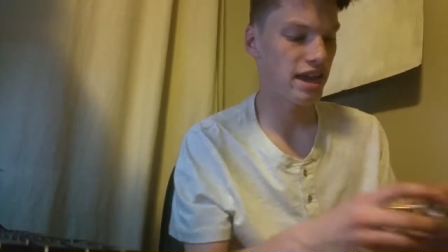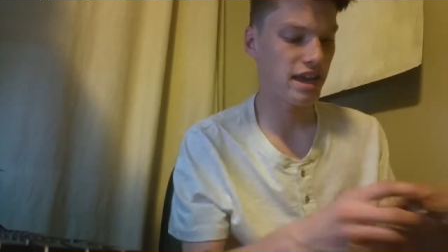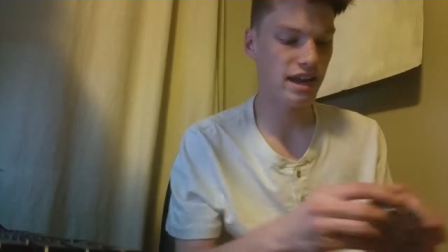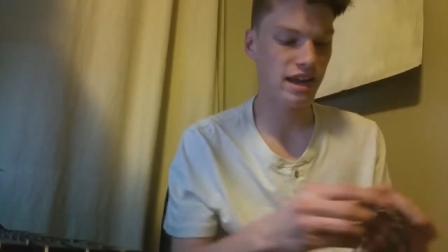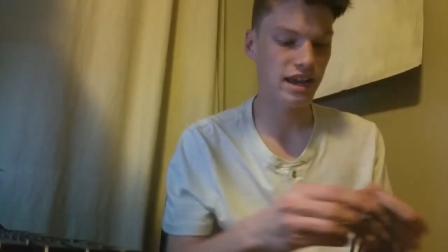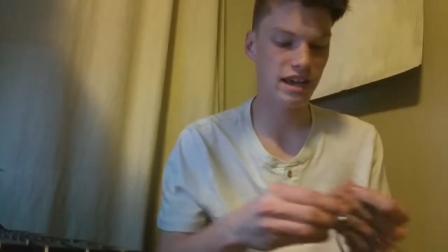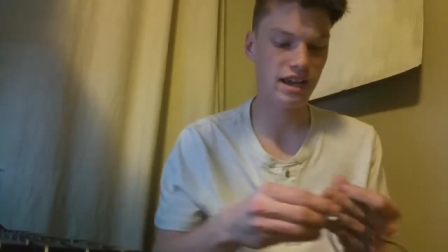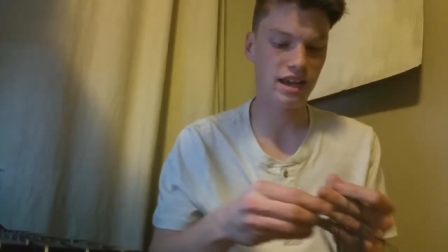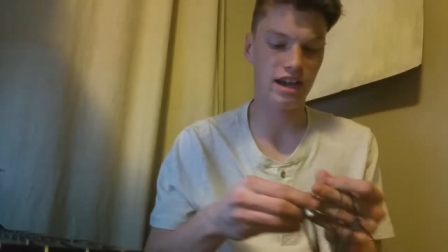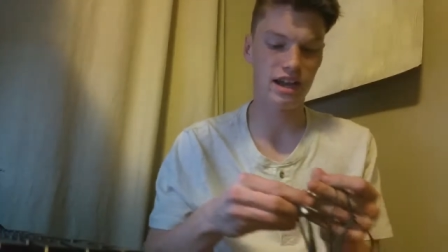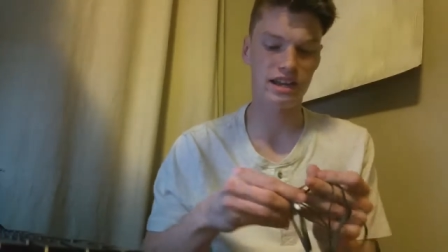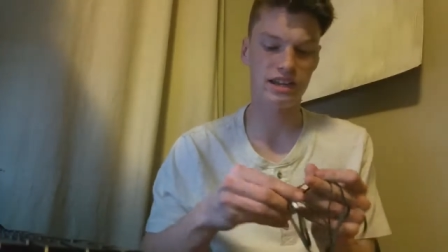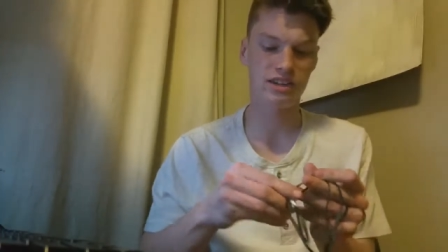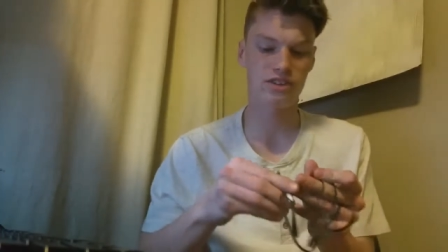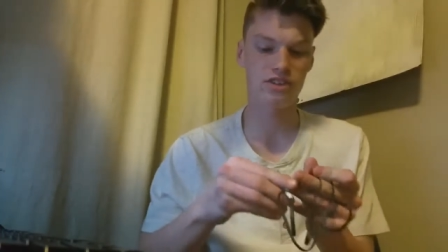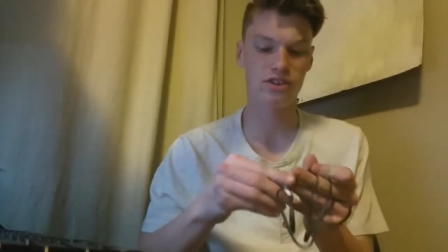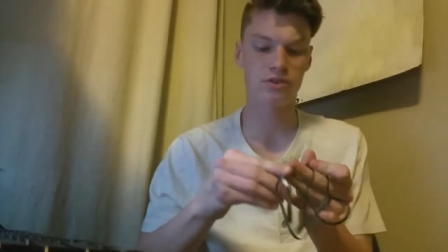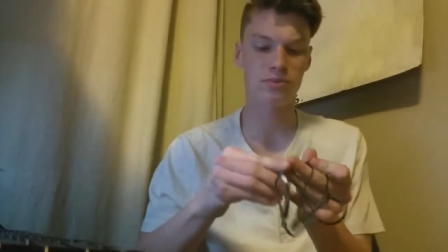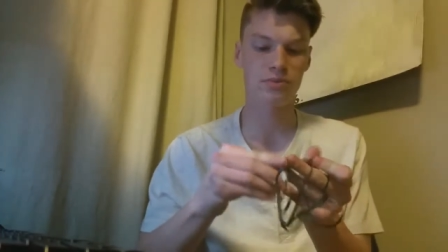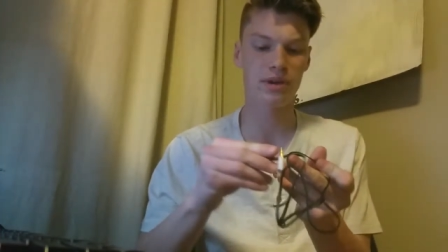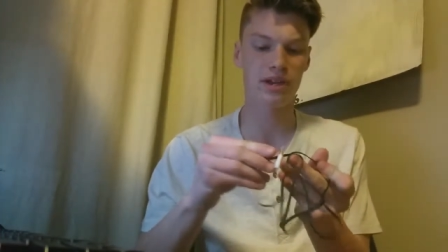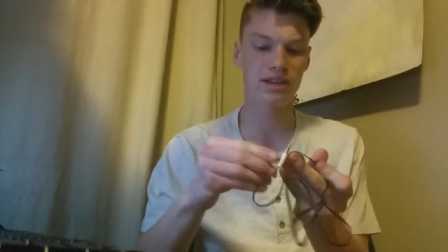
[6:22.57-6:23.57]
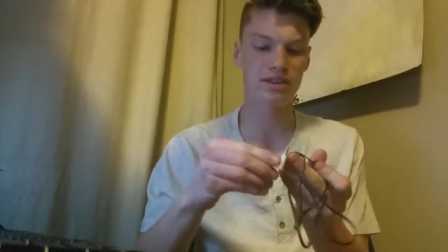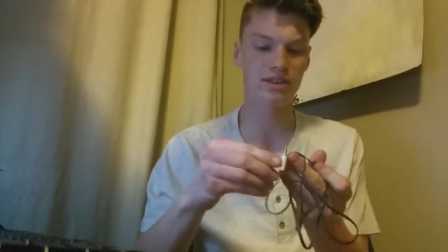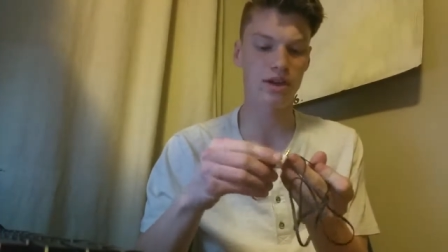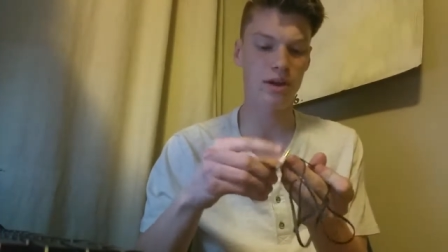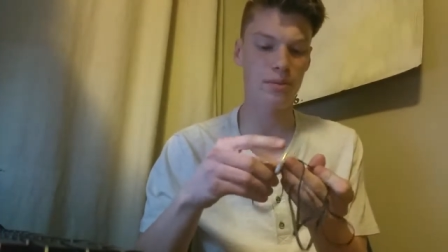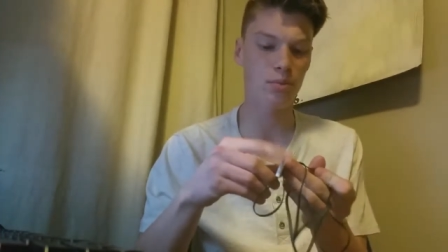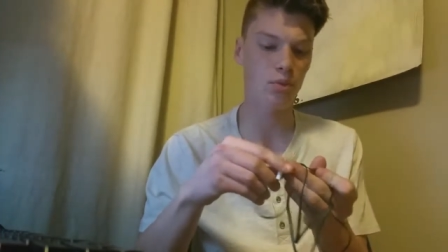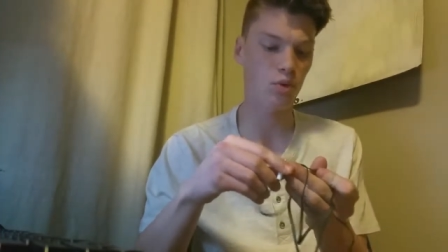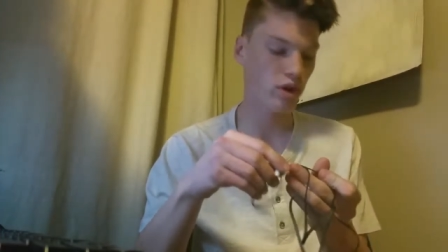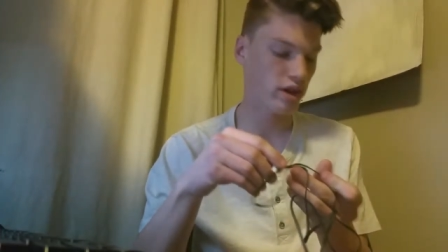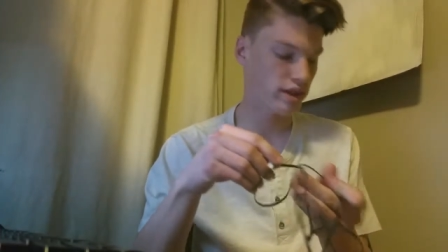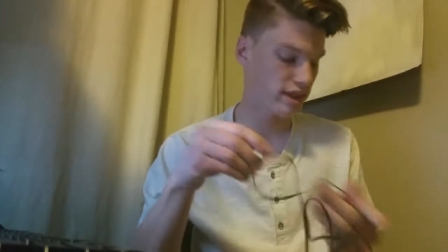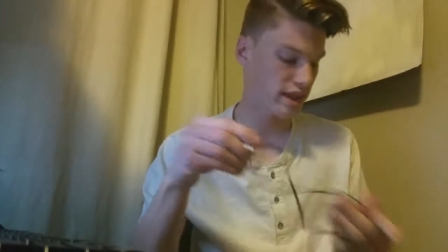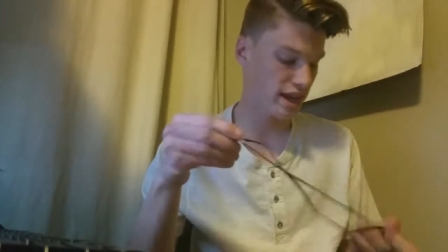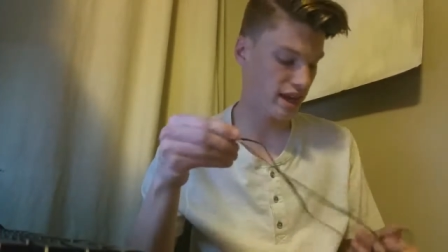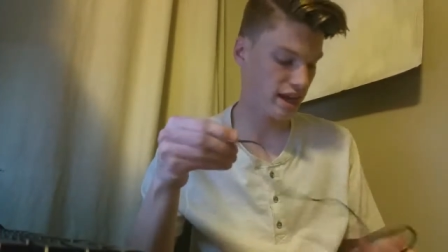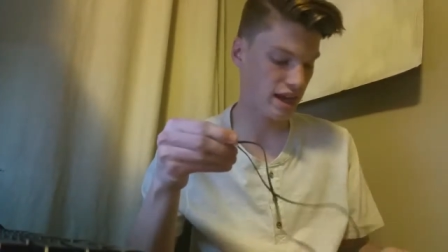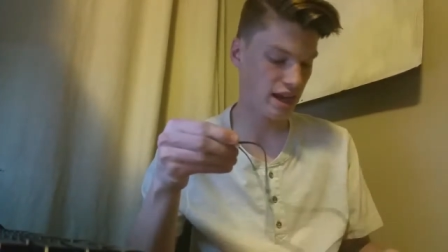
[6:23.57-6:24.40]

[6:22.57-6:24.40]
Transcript: and I kind of just picked up one that